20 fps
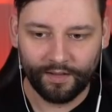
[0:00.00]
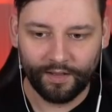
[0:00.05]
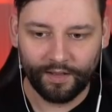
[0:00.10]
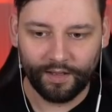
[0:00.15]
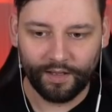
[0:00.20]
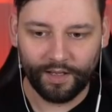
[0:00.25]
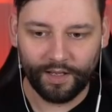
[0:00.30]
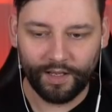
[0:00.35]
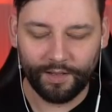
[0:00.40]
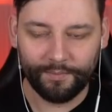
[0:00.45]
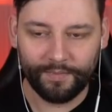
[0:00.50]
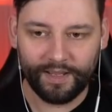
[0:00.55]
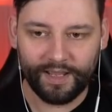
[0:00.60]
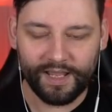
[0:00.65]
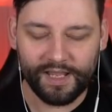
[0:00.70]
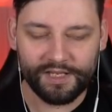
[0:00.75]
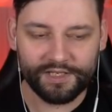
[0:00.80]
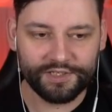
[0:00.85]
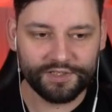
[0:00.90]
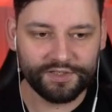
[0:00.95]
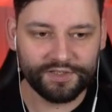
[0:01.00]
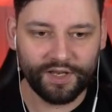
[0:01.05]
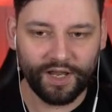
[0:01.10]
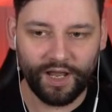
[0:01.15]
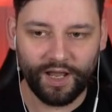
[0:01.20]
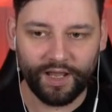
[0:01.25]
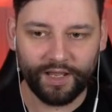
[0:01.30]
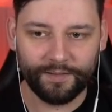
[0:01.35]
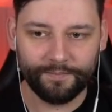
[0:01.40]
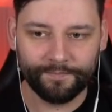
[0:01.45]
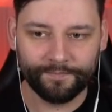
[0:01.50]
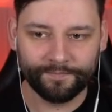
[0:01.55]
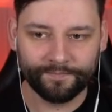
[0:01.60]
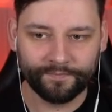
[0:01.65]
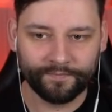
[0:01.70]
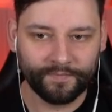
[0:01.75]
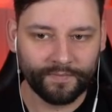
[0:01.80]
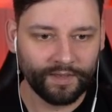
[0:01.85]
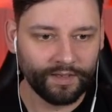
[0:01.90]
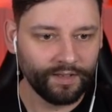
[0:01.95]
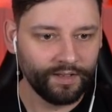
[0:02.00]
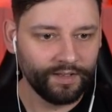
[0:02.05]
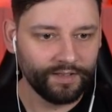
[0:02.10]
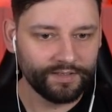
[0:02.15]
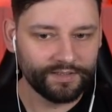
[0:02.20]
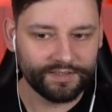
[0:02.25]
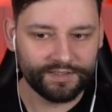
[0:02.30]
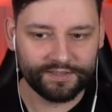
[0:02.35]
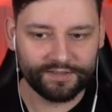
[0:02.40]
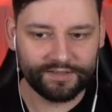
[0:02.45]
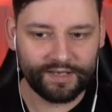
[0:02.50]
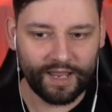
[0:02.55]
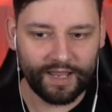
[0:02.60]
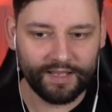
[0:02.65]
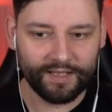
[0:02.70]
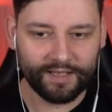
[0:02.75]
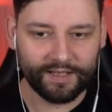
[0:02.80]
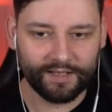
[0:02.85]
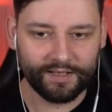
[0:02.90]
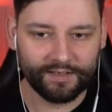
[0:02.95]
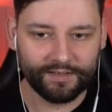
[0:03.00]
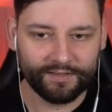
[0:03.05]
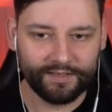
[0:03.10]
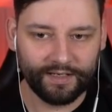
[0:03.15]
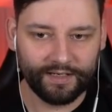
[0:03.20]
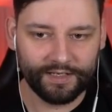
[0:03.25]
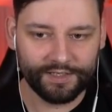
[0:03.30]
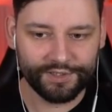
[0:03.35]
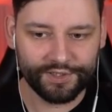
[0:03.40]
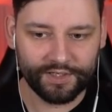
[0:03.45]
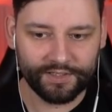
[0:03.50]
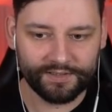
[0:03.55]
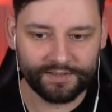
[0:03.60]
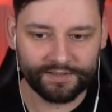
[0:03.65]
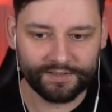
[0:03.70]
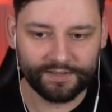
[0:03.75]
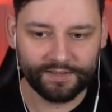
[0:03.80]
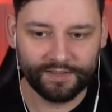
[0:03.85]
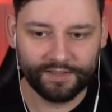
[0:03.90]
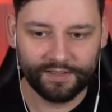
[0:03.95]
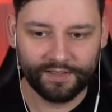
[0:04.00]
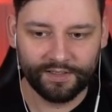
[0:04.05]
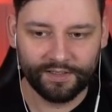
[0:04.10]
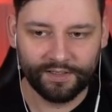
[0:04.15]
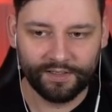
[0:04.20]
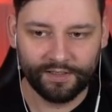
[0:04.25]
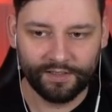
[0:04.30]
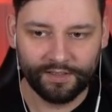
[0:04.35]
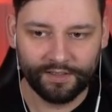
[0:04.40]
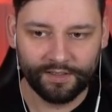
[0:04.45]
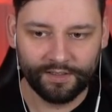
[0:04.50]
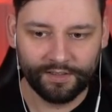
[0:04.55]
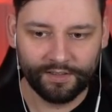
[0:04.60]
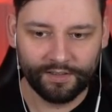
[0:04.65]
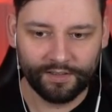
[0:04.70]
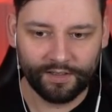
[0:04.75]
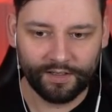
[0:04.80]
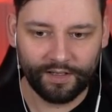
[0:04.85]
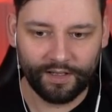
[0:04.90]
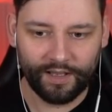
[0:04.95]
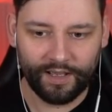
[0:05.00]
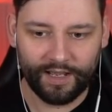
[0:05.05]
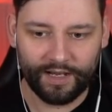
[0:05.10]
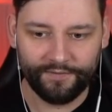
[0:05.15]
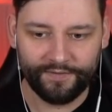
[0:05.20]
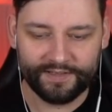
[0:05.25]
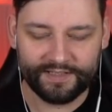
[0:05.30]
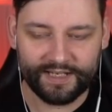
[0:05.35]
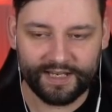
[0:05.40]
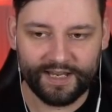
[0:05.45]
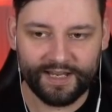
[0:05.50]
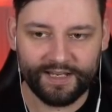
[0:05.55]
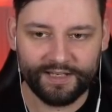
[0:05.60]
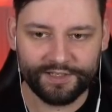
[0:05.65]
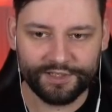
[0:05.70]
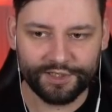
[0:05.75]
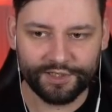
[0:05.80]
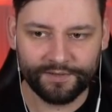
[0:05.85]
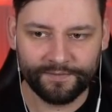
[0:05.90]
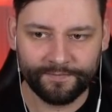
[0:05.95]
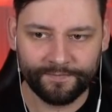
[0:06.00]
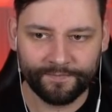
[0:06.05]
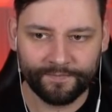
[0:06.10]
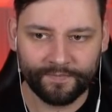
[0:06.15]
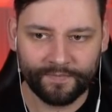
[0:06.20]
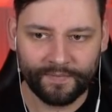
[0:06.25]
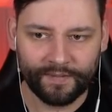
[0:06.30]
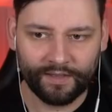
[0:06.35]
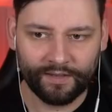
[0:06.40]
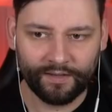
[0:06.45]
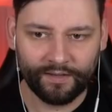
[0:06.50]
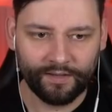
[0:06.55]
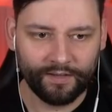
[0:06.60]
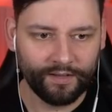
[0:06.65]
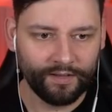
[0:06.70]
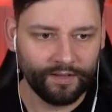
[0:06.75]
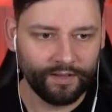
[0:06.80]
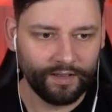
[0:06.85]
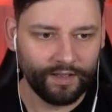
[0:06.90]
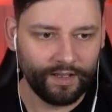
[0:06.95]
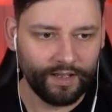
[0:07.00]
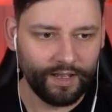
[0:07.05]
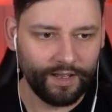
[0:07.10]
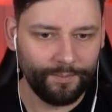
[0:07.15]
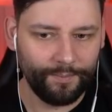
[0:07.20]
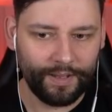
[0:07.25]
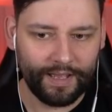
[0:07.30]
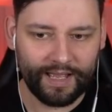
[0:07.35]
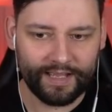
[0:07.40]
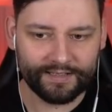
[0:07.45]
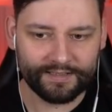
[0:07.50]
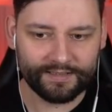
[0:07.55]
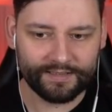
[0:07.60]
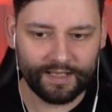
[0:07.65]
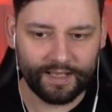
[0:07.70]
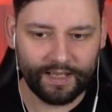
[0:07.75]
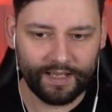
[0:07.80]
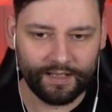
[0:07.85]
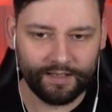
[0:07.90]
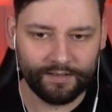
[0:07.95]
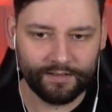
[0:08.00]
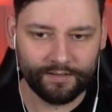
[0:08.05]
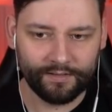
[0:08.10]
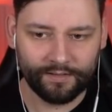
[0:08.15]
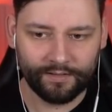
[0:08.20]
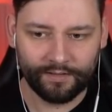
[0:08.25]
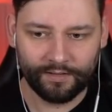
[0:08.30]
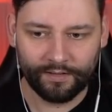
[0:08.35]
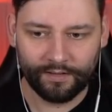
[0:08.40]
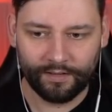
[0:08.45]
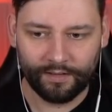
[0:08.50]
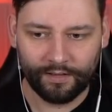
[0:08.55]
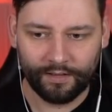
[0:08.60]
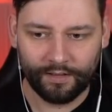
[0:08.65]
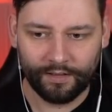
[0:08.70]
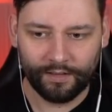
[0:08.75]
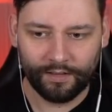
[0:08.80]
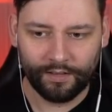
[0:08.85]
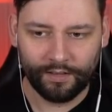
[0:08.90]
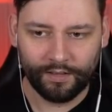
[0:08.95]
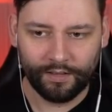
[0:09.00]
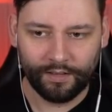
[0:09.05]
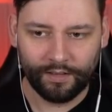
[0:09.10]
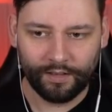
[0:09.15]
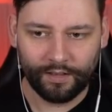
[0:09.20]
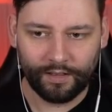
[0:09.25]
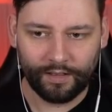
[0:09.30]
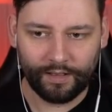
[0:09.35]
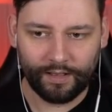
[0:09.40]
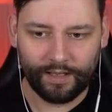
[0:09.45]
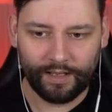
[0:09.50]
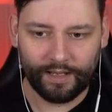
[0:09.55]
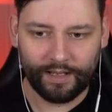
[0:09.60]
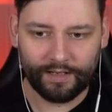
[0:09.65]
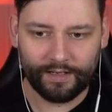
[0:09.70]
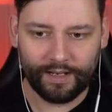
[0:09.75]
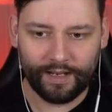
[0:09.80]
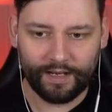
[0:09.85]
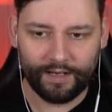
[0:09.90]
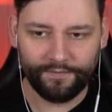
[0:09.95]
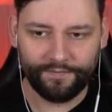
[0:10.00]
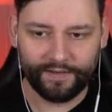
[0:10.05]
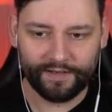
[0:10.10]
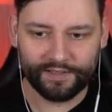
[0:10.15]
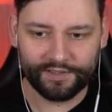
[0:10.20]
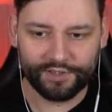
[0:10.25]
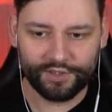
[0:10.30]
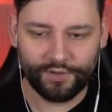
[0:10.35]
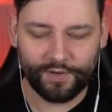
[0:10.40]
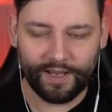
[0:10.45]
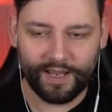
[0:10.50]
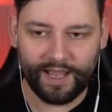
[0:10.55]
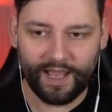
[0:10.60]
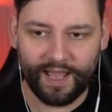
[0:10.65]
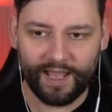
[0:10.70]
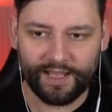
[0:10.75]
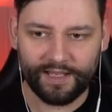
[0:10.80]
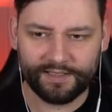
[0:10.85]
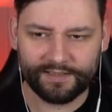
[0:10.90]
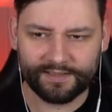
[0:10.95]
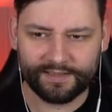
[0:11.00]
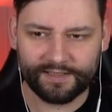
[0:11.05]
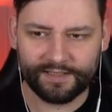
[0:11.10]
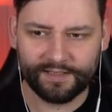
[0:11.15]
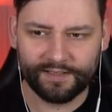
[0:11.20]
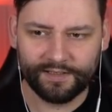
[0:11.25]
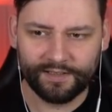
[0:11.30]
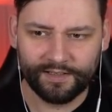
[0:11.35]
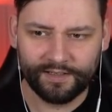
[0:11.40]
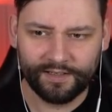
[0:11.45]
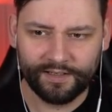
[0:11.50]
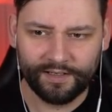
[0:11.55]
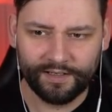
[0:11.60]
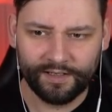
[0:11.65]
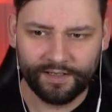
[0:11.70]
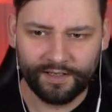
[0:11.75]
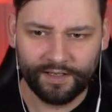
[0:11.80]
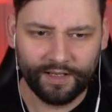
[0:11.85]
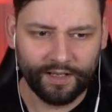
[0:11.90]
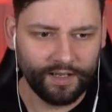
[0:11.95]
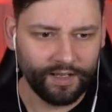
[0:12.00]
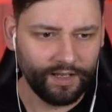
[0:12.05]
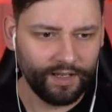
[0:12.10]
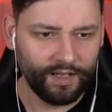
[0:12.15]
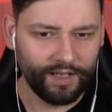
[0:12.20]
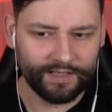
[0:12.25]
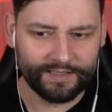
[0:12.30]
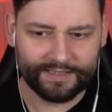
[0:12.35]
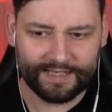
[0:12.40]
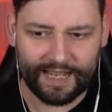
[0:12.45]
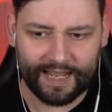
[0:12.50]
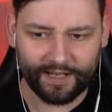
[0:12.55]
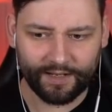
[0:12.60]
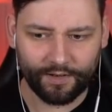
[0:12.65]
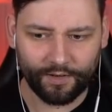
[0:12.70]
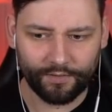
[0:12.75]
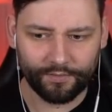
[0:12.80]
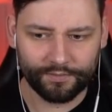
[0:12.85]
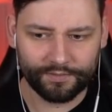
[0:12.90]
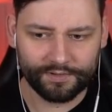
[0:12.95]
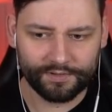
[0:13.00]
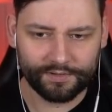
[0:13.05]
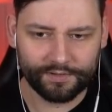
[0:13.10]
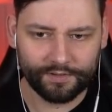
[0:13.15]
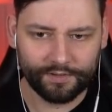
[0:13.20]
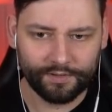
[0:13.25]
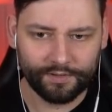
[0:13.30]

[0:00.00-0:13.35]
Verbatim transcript: Um, eat time. Steak. Delicious. Uh, anything to eat? Uh, pasta. And anything to eat? Uh, tacos.